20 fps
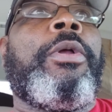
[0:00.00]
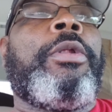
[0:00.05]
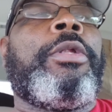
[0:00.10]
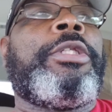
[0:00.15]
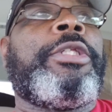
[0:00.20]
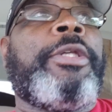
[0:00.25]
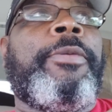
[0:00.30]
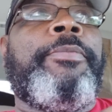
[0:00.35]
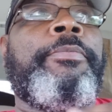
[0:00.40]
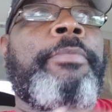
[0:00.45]

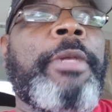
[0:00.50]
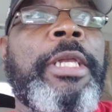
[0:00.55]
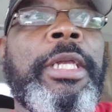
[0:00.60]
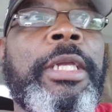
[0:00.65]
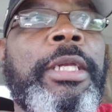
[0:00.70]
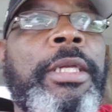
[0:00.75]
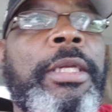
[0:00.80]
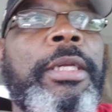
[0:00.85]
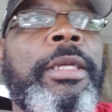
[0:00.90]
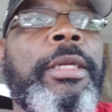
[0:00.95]
to
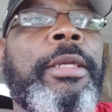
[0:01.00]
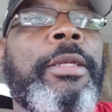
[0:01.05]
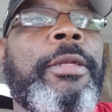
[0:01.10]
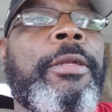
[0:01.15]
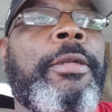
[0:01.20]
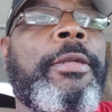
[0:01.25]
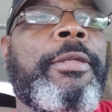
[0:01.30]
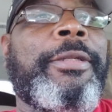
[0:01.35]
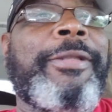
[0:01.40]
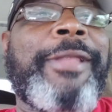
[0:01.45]
me,
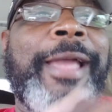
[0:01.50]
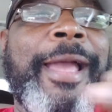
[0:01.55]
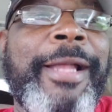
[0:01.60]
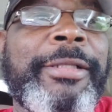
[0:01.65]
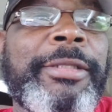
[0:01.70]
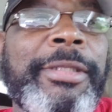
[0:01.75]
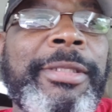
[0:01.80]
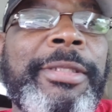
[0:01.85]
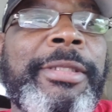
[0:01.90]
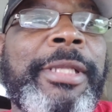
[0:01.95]

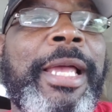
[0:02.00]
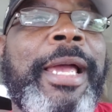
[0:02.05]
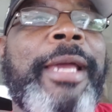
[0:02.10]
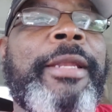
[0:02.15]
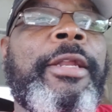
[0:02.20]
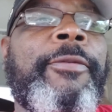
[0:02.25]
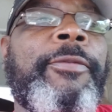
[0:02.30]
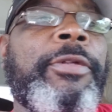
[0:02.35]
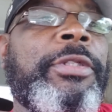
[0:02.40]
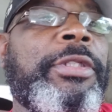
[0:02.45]
that's a
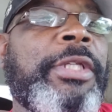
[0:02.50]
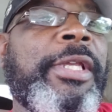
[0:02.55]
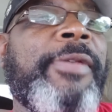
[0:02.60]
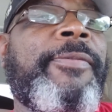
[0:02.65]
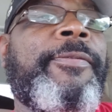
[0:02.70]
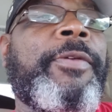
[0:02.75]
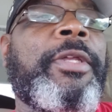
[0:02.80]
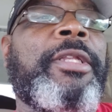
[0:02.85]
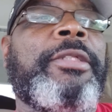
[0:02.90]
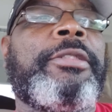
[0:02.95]
sign of a
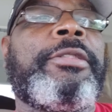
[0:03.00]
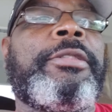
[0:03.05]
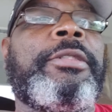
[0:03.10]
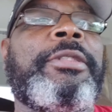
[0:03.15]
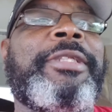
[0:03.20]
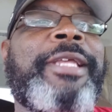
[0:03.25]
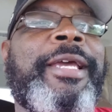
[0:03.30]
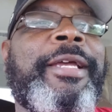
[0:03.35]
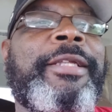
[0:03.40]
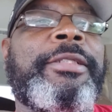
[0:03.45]
defense
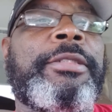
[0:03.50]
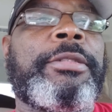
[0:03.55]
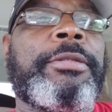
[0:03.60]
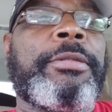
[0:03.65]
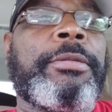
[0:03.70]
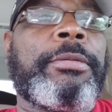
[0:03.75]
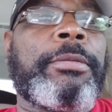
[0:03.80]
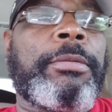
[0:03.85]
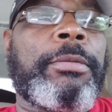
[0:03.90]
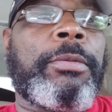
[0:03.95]
that's
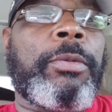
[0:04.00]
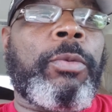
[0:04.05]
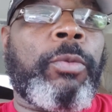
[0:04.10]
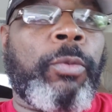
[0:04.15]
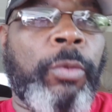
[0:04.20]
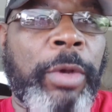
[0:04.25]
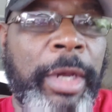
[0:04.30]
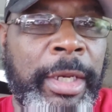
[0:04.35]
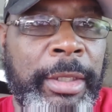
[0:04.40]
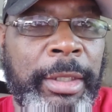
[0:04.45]

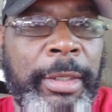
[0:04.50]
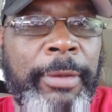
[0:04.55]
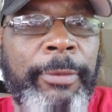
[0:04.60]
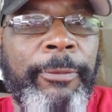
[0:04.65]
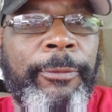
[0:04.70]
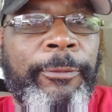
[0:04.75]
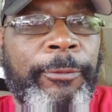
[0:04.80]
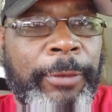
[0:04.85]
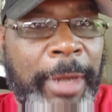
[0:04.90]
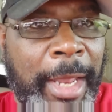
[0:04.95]
running,
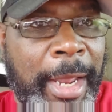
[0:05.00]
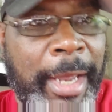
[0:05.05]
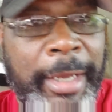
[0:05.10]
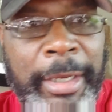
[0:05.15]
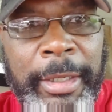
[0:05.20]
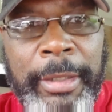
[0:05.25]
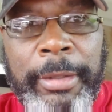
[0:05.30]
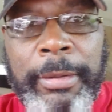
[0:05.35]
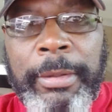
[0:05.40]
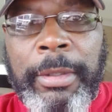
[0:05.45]

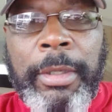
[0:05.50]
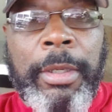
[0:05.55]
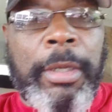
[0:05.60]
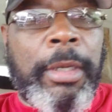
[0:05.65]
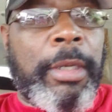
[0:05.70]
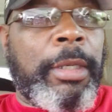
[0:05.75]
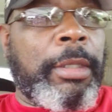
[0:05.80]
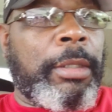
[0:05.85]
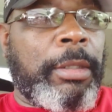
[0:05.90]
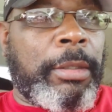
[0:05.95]
flying,
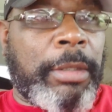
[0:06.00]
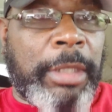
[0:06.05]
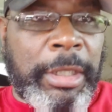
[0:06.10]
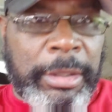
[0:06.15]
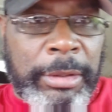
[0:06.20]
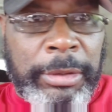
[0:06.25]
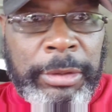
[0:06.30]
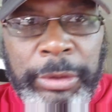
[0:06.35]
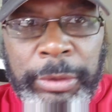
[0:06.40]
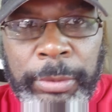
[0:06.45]

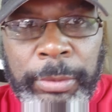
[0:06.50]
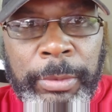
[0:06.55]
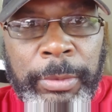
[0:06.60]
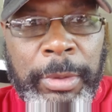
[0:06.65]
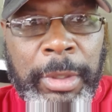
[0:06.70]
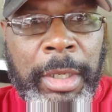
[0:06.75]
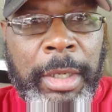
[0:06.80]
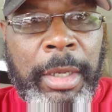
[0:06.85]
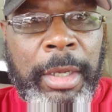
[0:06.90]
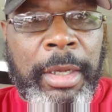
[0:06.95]
getting
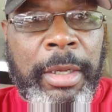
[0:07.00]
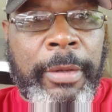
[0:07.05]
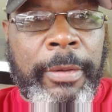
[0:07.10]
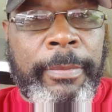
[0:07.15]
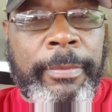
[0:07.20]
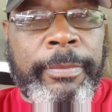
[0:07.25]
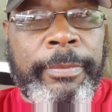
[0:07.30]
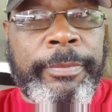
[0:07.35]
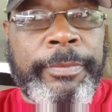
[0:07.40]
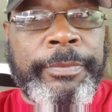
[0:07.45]

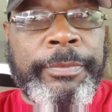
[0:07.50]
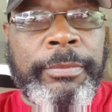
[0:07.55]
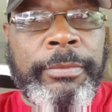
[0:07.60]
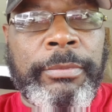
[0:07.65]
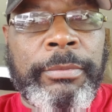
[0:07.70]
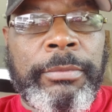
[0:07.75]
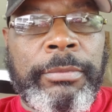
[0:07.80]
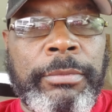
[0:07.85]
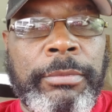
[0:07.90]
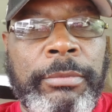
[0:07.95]
to
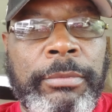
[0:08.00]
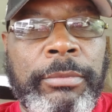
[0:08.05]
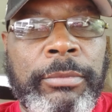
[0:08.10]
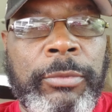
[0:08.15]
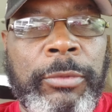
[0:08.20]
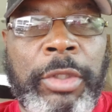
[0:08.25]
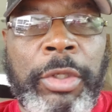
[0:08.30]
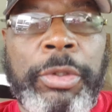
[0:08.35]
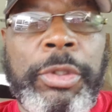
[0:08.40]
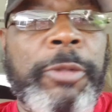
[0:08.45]

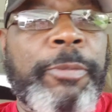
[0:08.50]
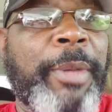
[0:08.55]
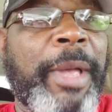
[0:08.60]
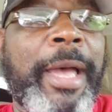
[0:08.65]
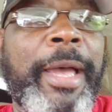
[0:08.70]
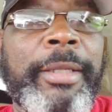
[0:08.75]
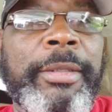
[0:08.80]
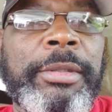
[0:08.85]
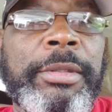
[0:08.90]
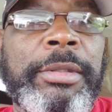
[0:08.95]
their
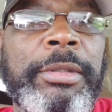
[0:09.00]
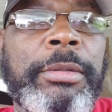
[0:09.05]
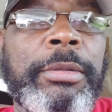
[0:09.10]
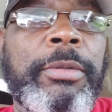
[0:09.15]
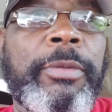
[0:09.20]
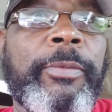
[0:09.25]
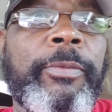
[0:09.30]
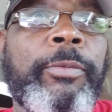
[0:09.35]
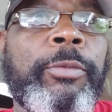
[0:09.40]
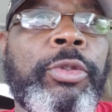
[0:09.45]
spots,
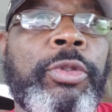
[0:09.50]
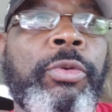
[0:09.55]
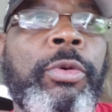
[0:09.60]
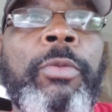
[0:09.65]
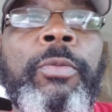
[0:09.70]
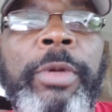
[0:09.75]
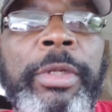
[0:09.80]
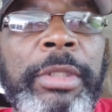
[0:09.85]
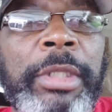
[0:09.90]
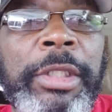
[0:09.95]

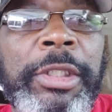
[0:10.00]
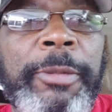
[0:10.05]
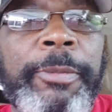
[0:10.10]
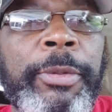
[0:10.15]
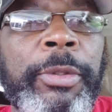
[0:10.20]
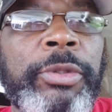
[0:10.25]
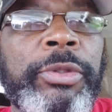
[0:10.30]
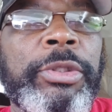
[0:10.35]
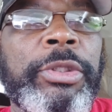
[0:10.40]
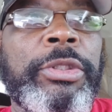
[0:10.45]
doing what they're
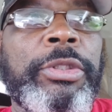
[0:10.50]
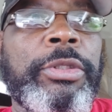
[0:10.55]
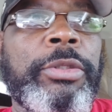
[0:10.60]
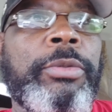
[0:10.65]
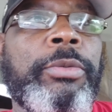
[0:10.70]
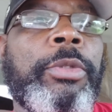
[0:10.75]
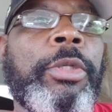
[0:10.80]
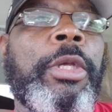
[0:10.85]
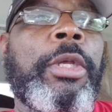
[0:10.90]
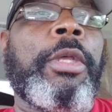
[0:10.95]
supposed to
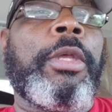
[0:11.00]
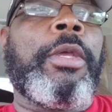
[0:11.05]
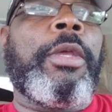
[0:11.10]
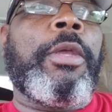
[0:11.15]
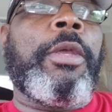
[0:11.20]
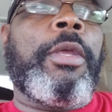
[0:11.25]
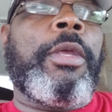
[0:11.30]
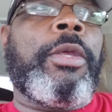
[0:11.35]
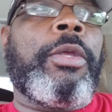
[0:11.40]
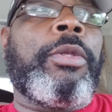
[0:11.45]
do.
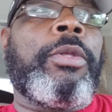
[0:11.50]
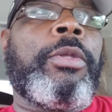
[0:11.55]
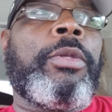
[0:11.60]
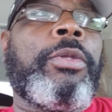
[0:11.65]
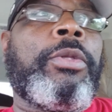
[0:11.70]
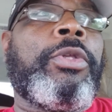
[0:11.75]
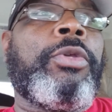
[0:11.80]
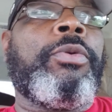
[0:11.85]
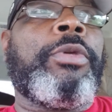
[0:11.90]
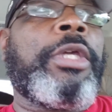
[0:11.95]

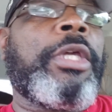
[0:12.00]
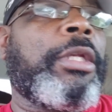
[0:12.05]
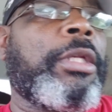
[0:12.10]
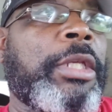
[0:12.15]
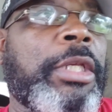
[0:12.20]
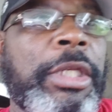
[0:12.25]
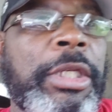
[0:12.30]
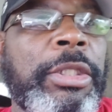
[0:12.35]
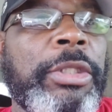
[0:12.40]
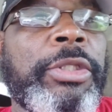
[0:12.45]
You get
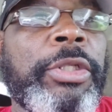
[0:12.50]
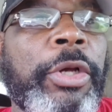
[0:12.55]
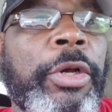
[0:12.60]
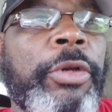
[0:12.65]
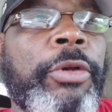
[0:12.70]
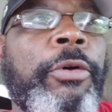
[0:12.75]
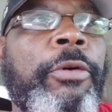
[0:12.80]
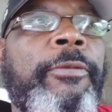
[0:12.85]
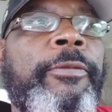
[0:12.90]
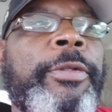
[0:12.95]
key
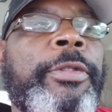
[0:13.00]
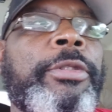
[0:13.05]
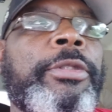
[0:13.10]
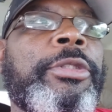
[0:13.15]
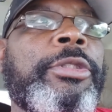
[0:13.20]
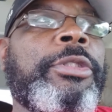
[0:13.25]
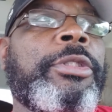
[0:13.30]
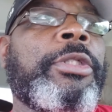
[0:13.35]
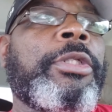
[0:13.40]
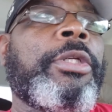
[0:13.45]

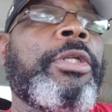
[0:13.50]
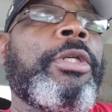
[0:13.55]
turnovers.